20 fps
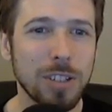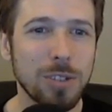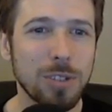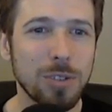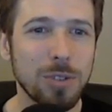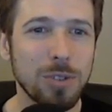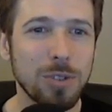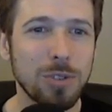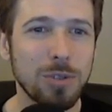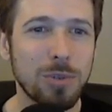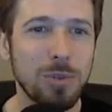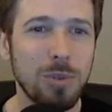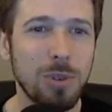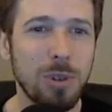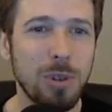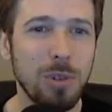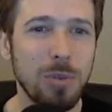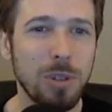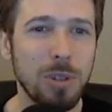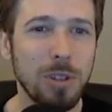So let's scroll
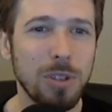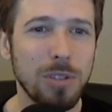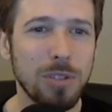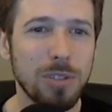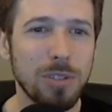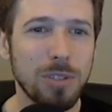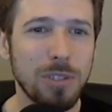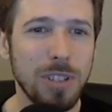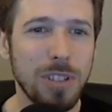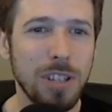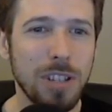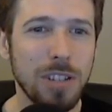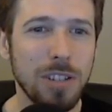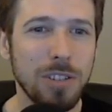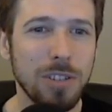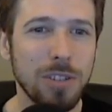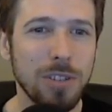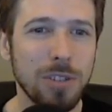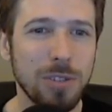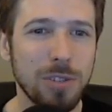all the way to the
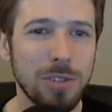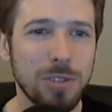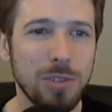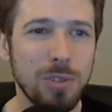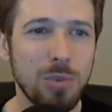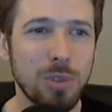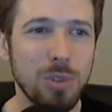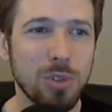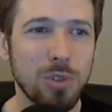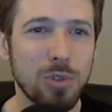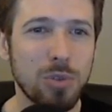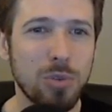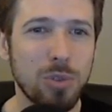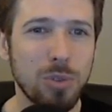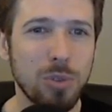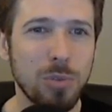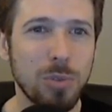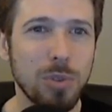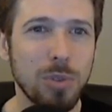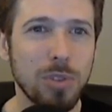end here and see what
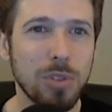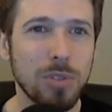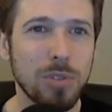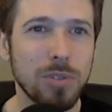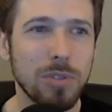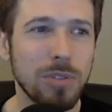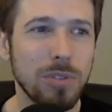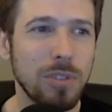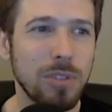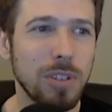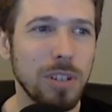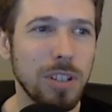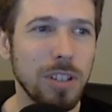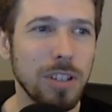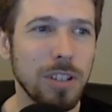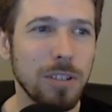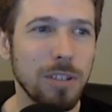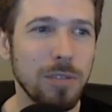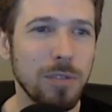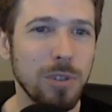troop they're going to
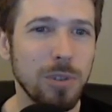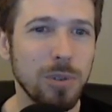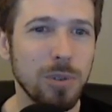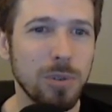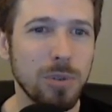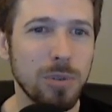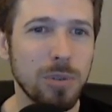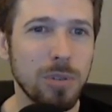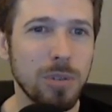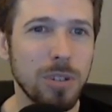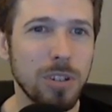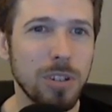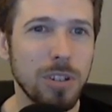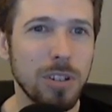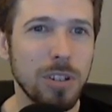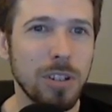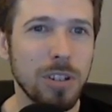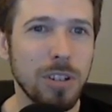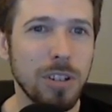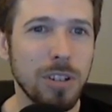give you
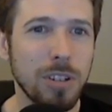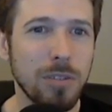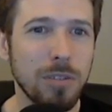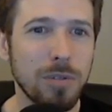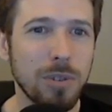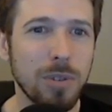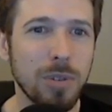for